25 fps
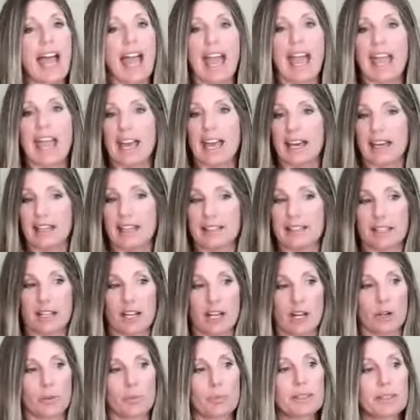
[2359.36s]

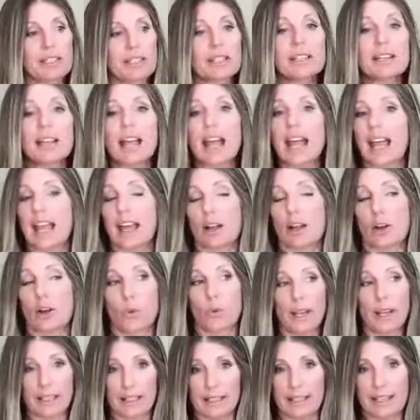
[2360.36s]
and opened it and
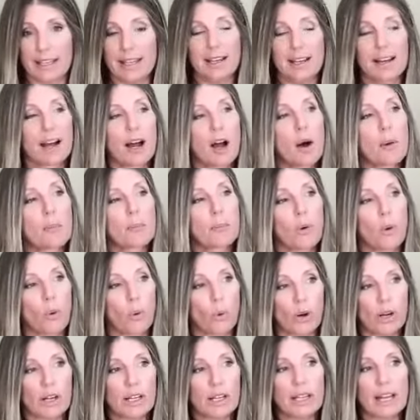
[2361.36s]
quickly
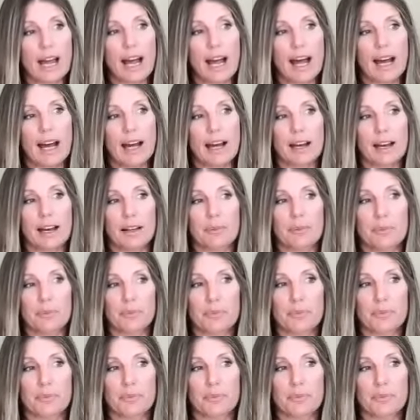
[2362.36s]
poured
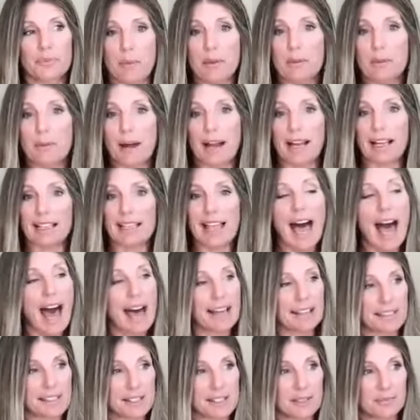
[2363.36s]
some in my
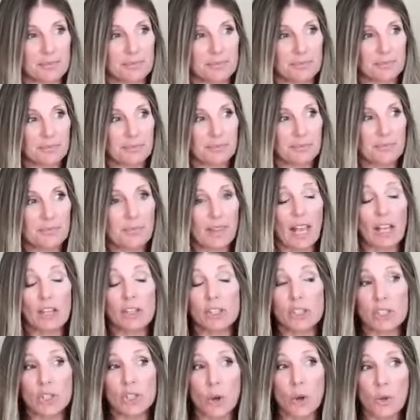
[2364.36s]
glass
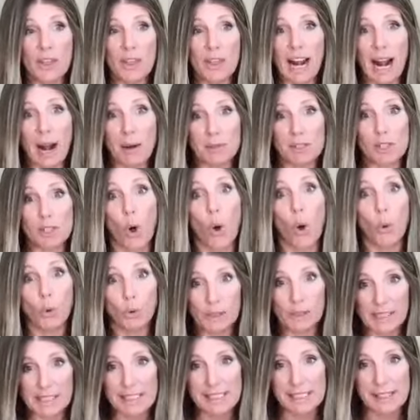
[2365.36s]
so that I was
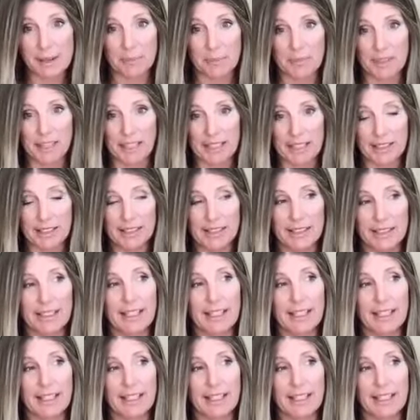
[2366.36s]
holding something.